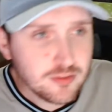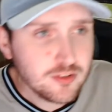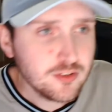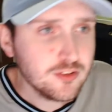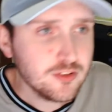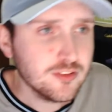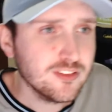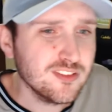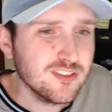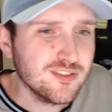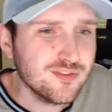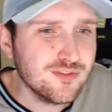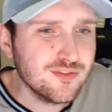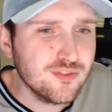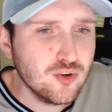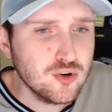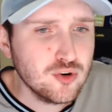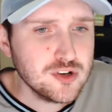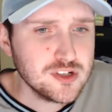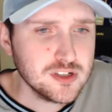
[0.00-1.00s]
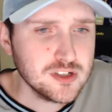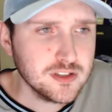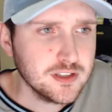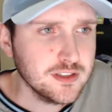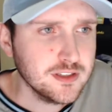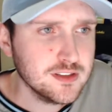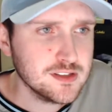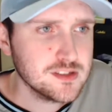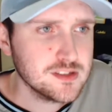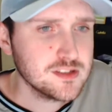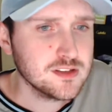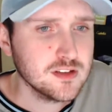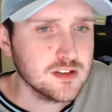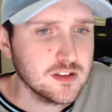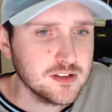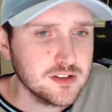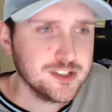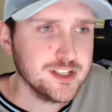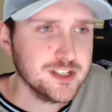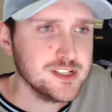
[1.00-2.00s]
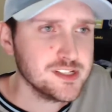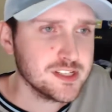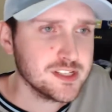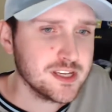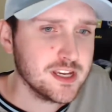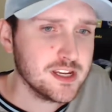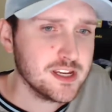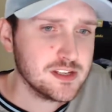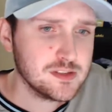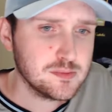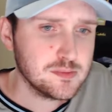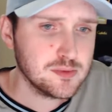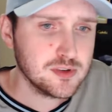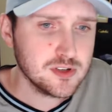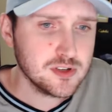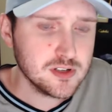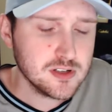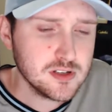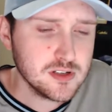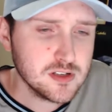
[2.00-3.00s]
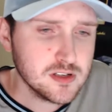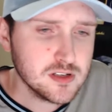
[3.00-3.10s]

Unfortunately, in the start, Ace Gasper